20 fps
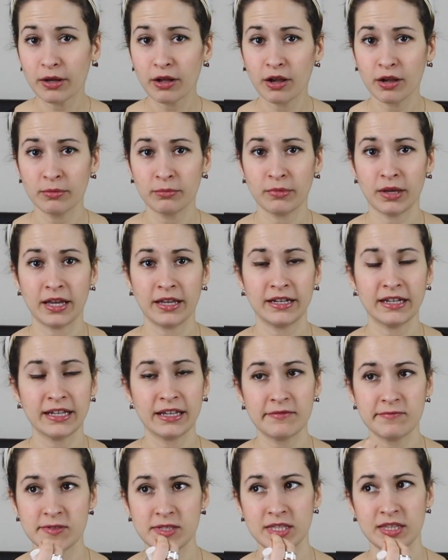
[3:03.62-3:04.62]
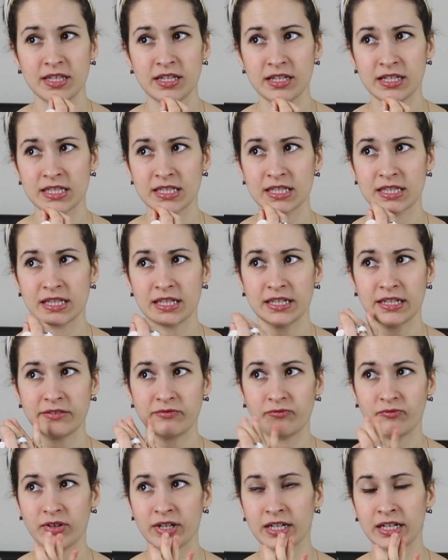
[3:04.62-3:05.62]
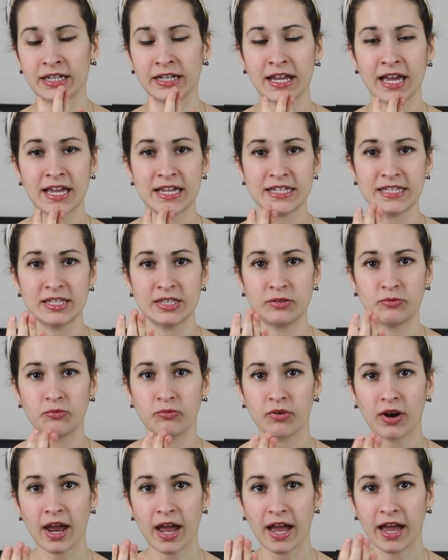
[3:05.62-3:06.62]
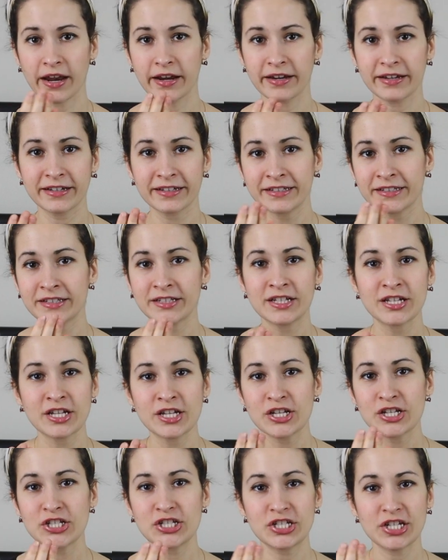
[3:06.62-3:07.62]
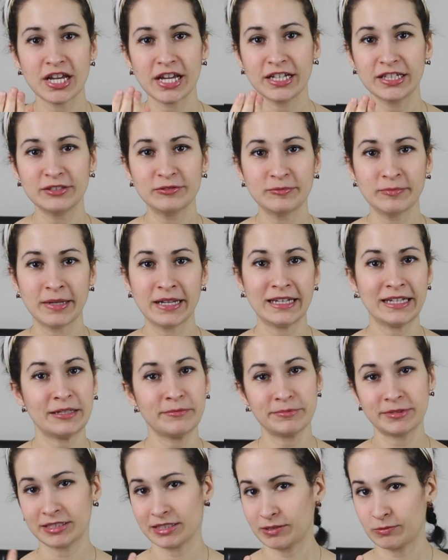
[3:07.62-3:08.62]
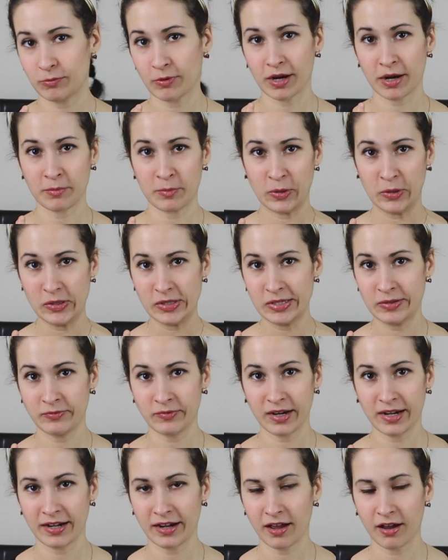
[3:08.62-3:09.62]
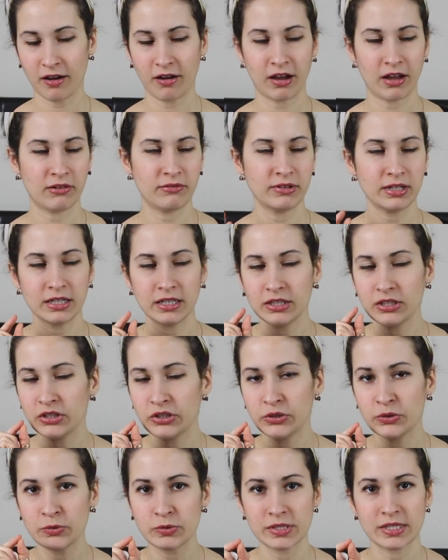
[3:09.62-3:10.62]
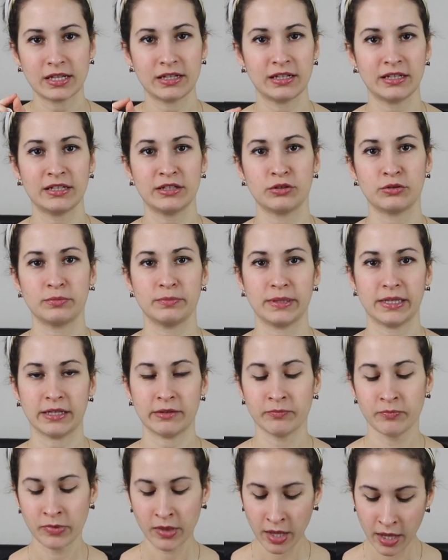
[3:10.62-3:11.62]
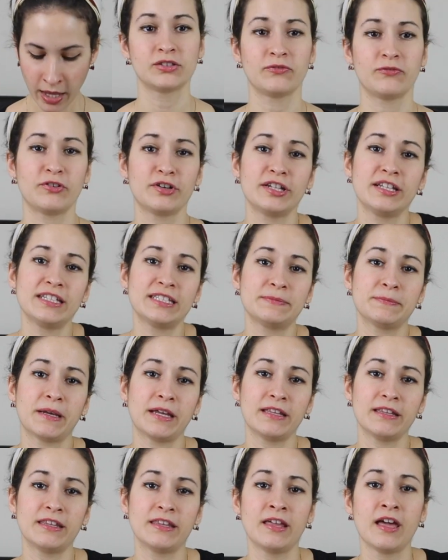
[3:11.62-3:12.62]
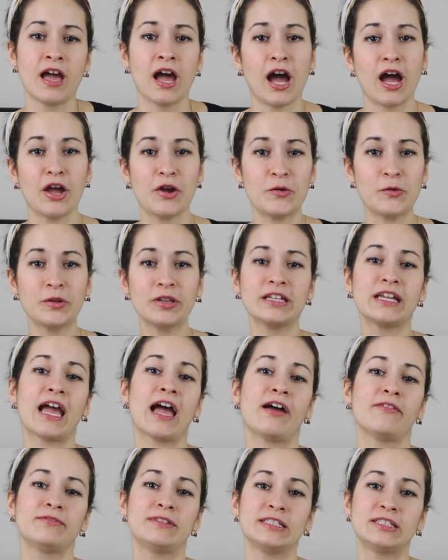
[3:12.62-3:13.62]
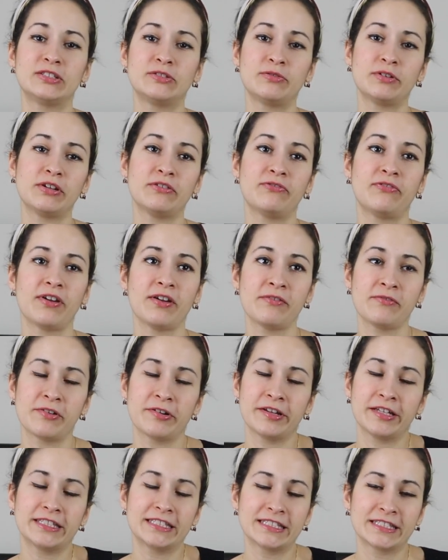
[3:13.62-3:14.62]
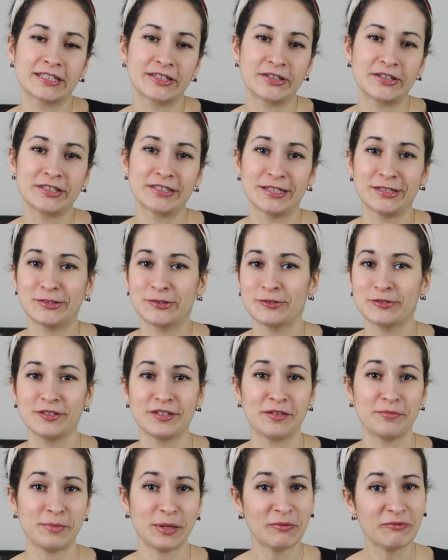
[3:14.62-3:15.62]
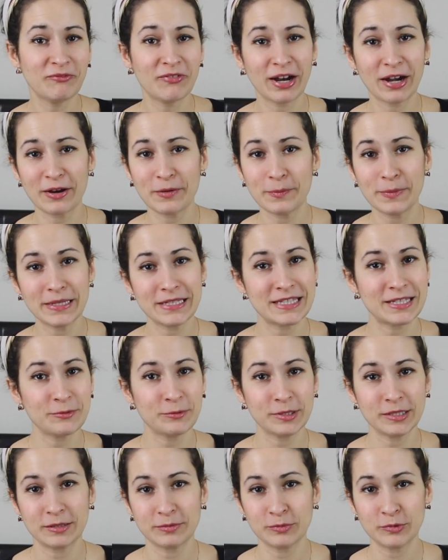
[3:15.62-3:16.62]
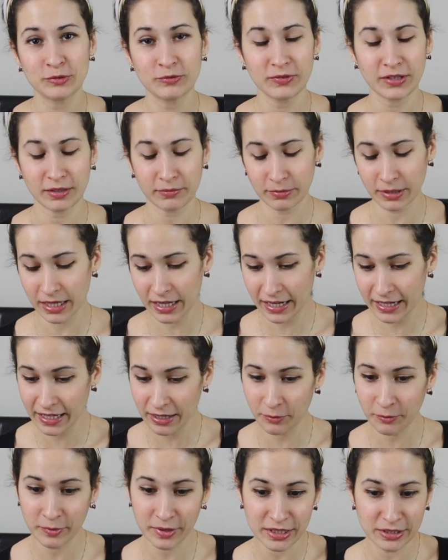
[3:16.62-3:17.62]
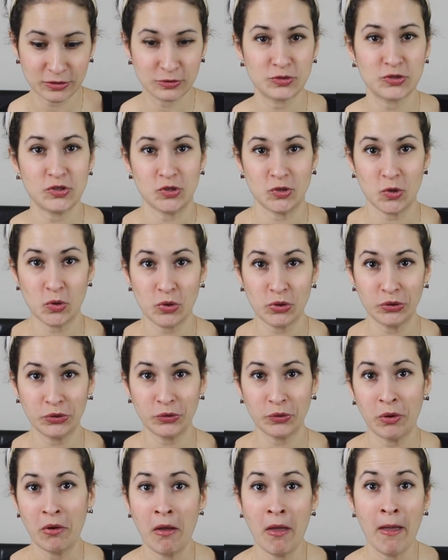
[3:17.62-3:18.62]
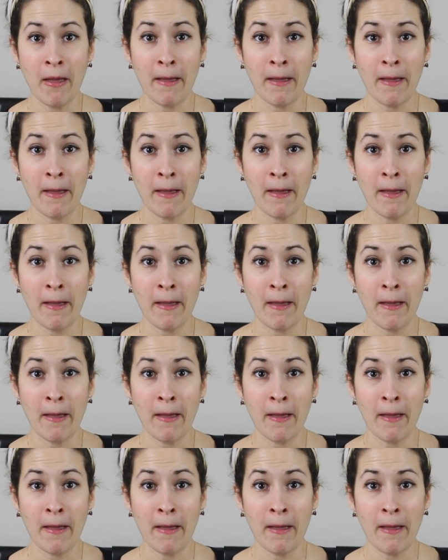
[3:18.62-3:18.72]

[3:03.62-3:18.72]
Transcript: balm, and it gives this really nice red shade to my lips. Is what I'm using right now. I really use a little bit. So for this month I only have these 3 favorites because I told you I've been very busy with the moving, but I can't wait to show you